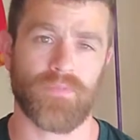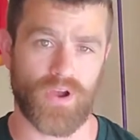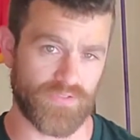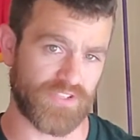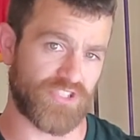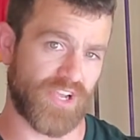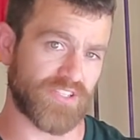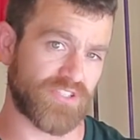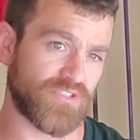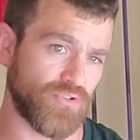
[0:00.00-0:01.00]
On the
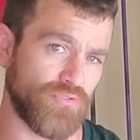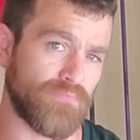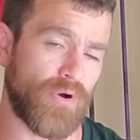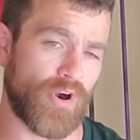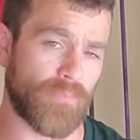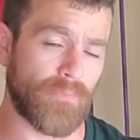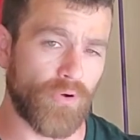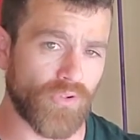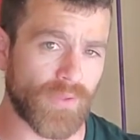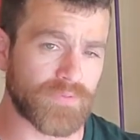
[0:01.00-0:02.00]
chest to bar
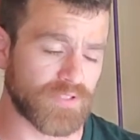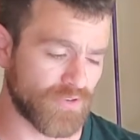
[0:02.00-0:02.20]
pull-ups,